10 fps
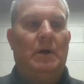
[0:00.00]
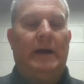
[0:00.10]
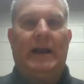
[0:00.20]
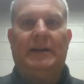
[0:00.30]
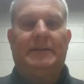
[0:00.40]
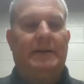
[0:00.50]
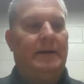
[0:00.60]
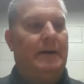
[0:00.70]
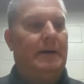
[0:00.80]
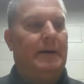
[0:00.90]
Hey guys, you
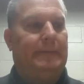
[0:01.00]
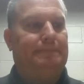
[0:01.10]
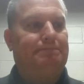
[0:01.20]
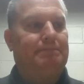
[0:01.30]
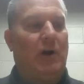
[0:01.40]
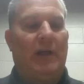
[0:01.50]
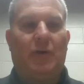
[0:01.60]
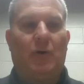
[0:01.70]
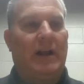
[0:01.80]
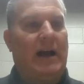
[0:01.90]
know, I
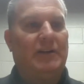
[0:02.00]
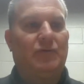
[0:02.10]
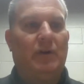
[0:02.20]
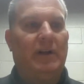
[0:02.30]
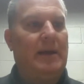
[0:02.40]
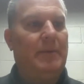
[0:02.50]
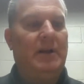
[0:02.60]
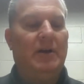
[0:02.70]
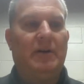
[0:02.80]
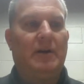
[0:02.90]
thought our guys really came in
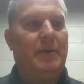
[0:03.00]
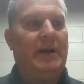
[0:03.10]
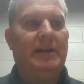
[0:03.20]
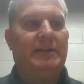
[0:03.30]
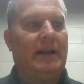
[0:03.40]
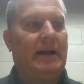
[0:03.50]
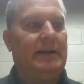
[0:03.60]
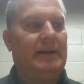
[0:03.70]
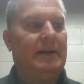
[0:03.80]
here and competed tonight.